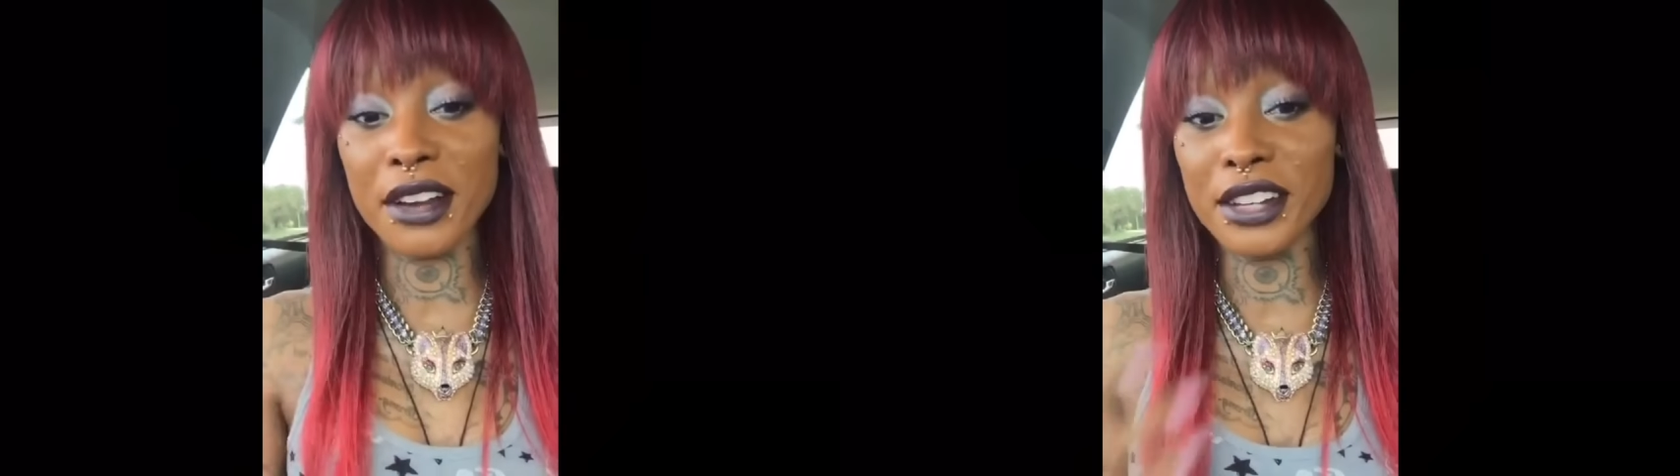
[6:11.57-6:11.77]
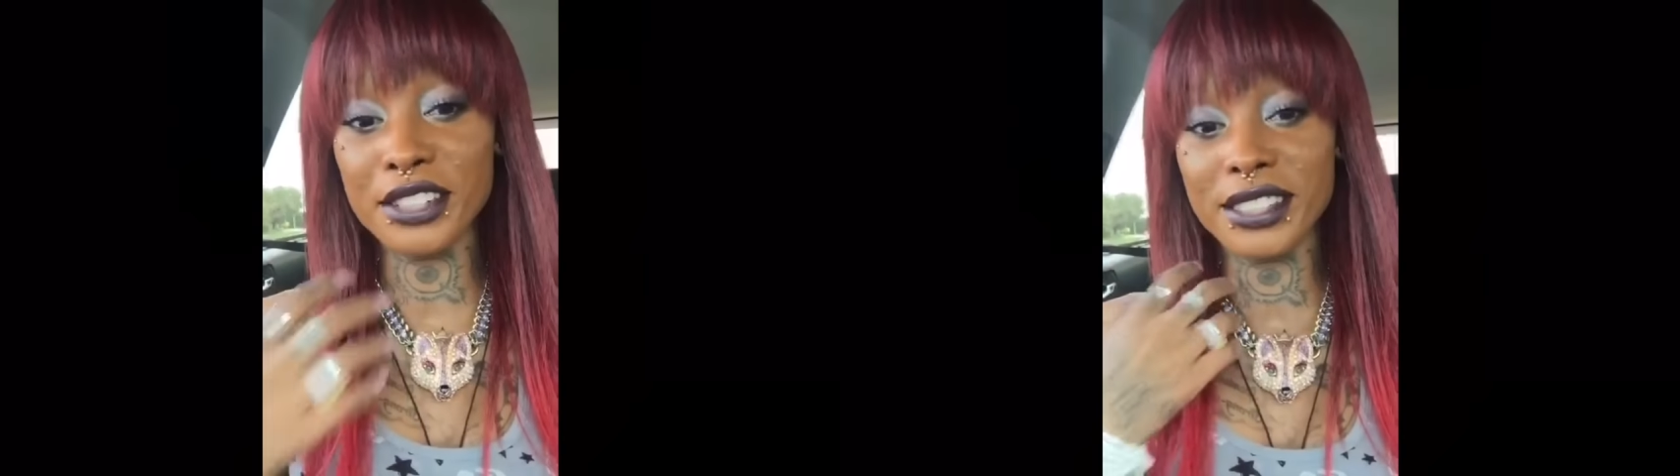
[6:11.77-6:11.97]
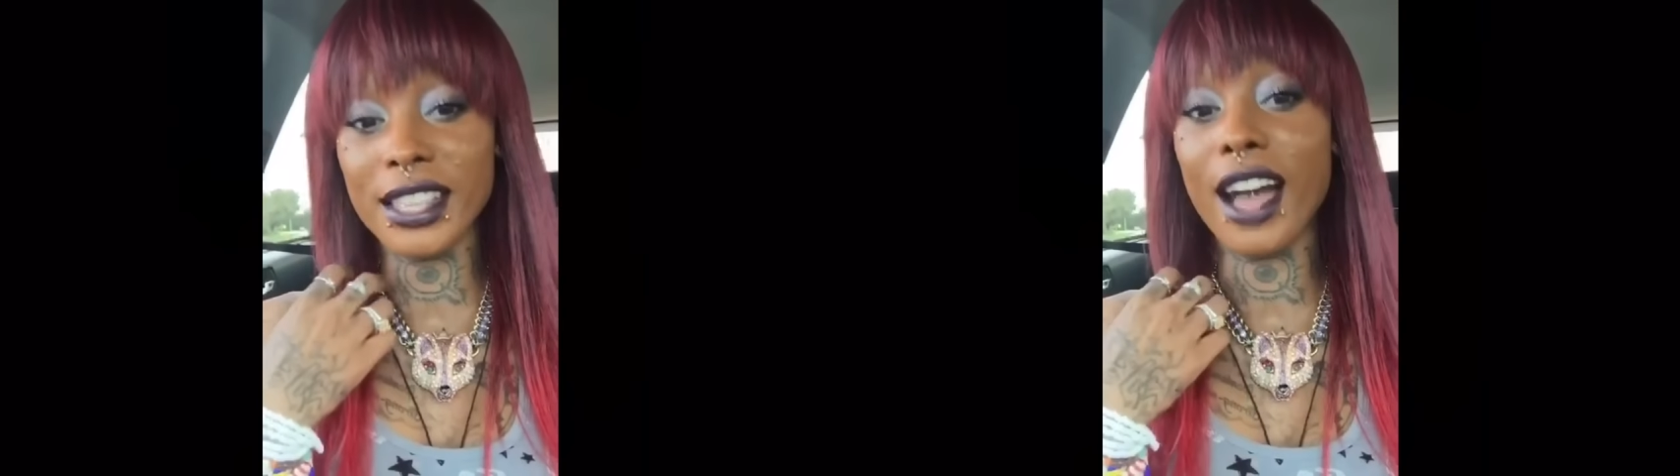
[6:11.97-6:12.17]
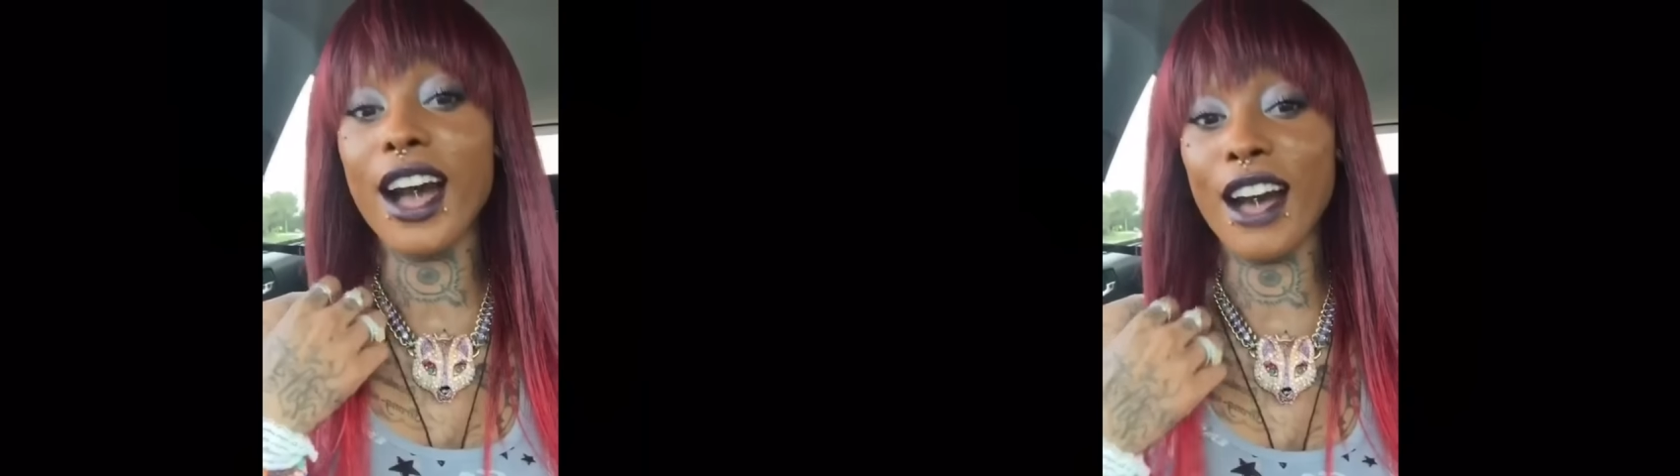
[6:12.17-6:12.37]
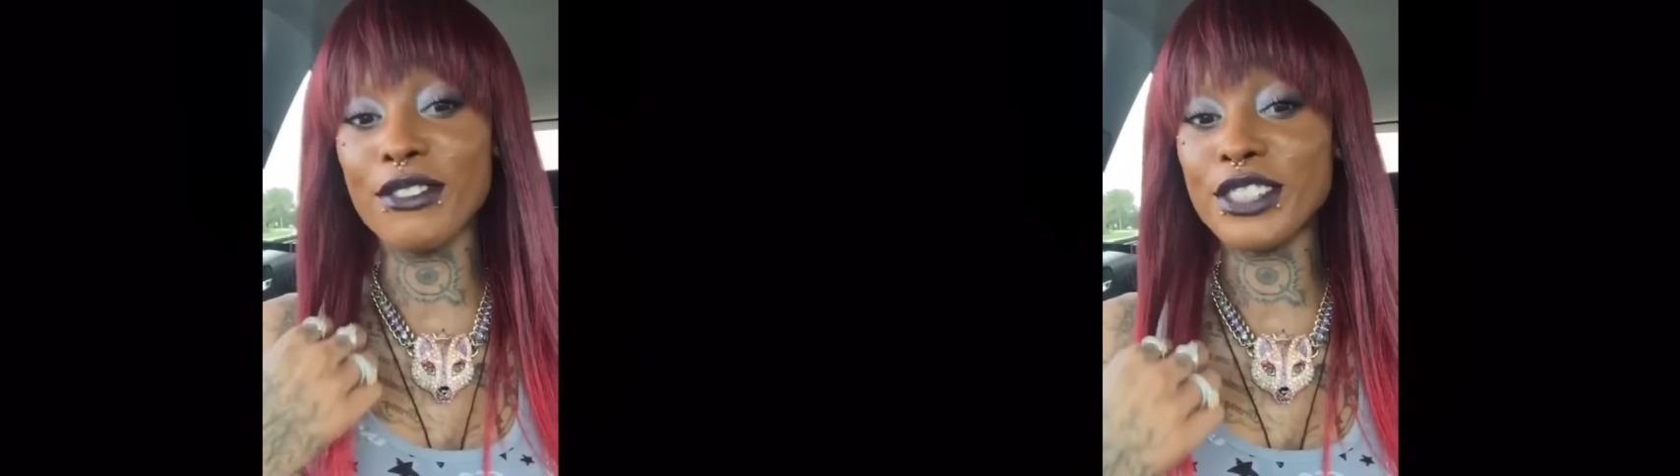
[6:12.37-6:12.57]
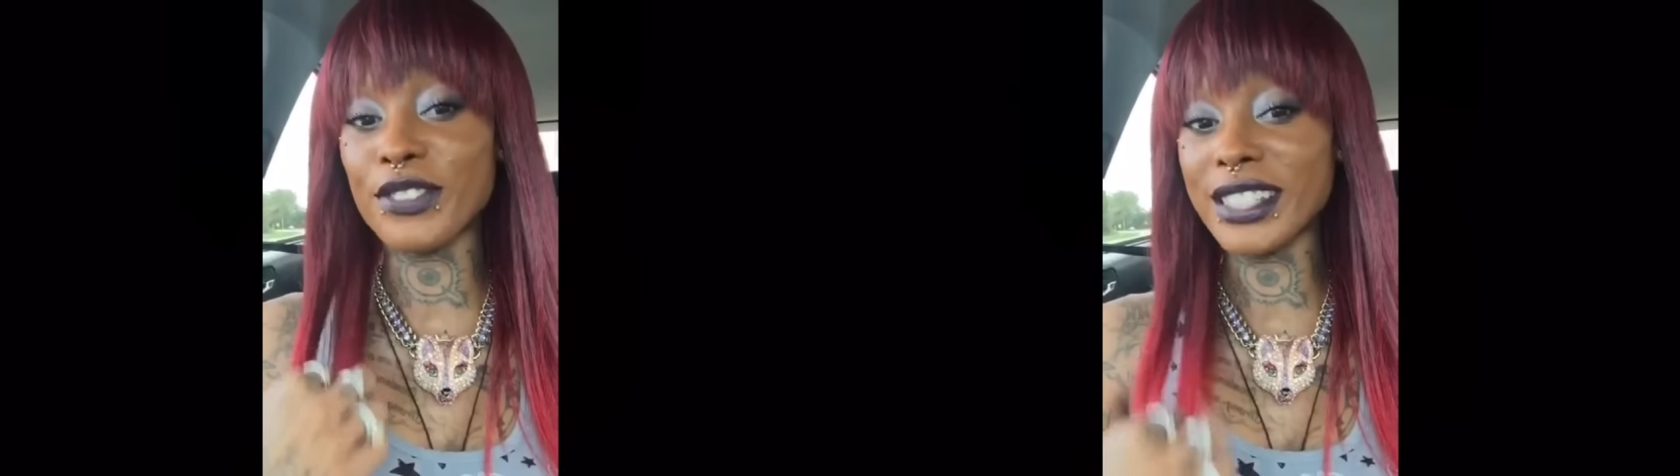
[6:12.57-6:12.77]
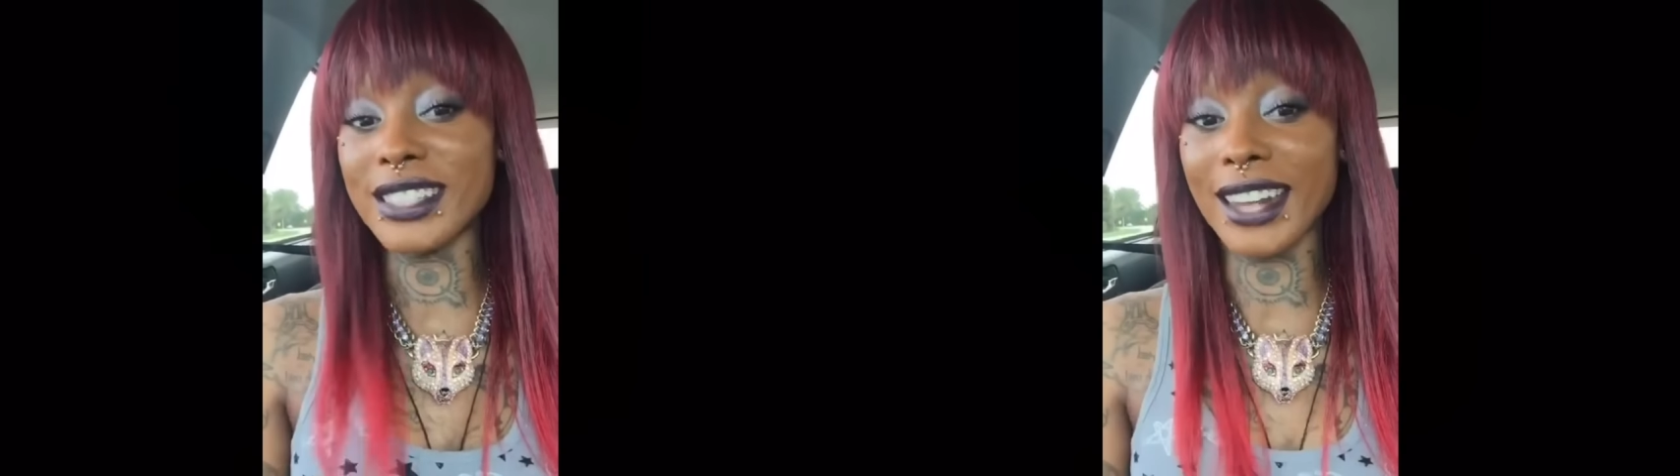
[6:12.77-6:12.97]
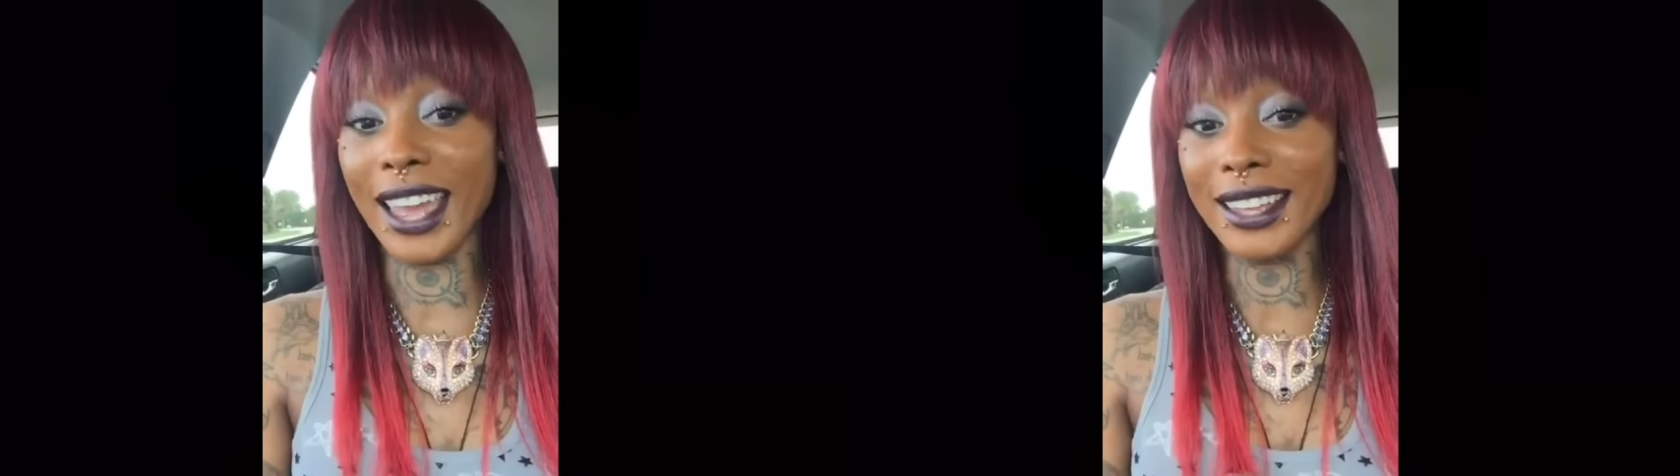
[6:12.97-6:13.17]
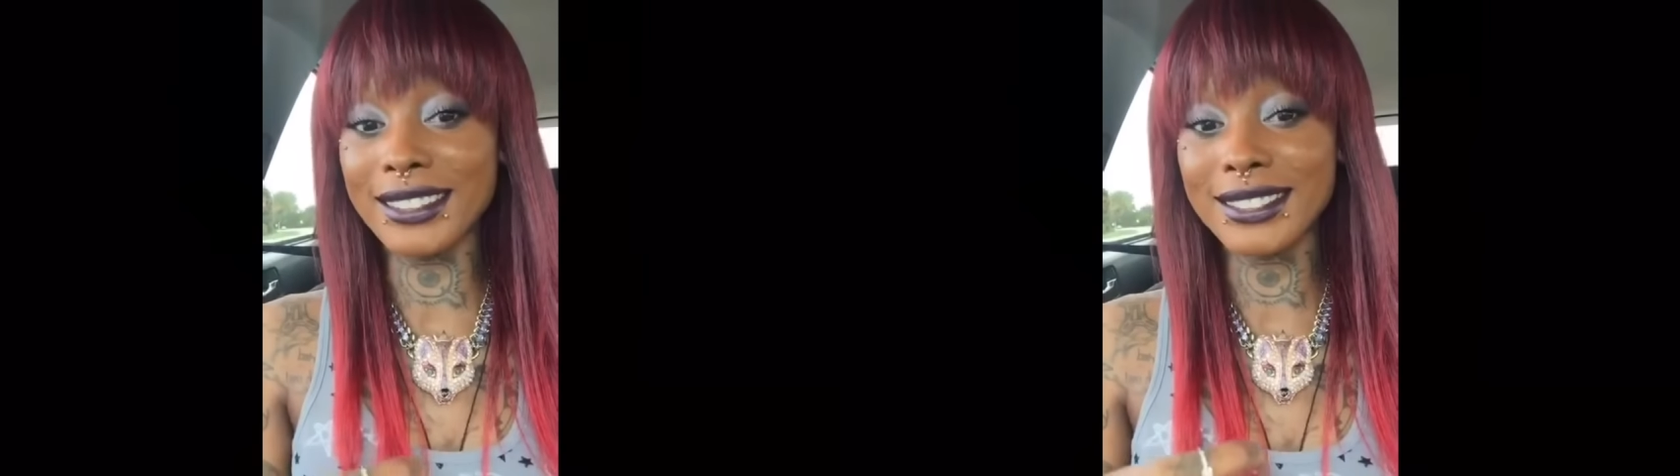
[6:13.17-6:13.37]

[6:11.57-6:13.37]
ultrasound office for today.